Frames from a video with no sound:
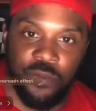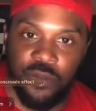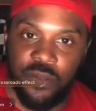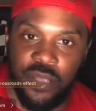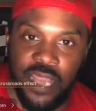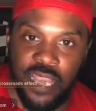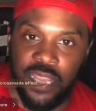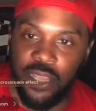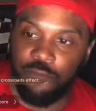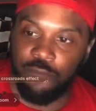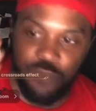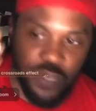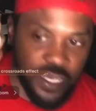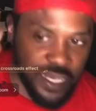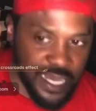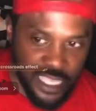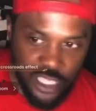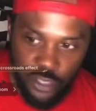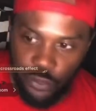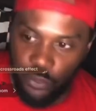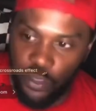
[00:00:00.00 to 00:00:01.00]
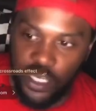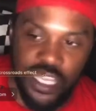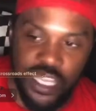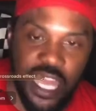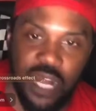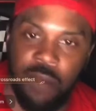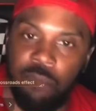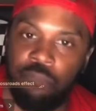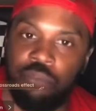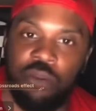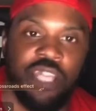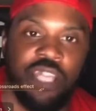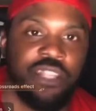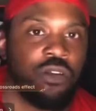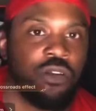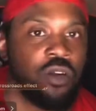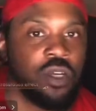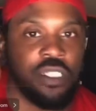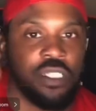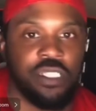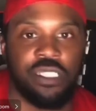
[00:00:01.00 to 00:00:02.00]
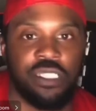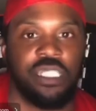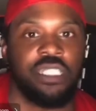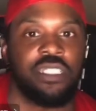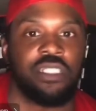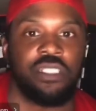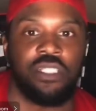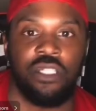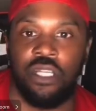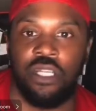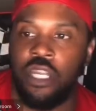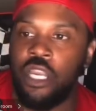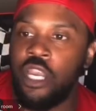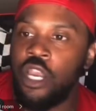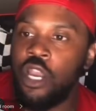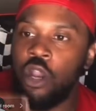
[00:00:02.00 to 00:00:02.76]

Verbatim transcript: like feeling like you really got a brother or a sister